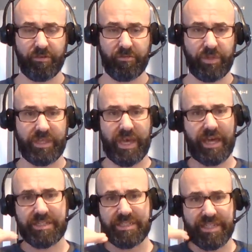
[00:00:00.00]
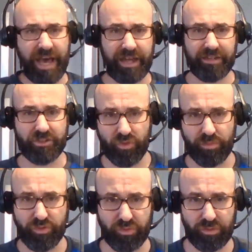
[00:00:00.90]
But that is not
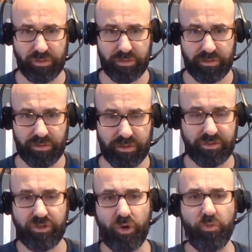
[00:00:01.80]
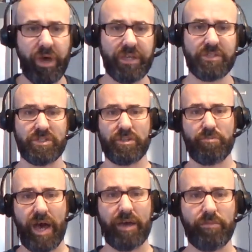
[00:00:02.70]
scriptural. There's no message in the
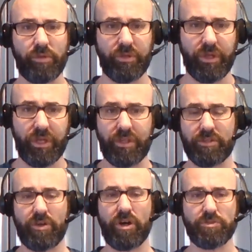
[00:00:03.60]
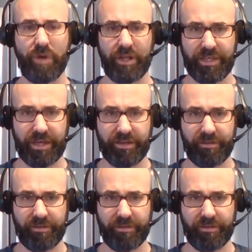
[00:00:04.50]
Bible that talks about that.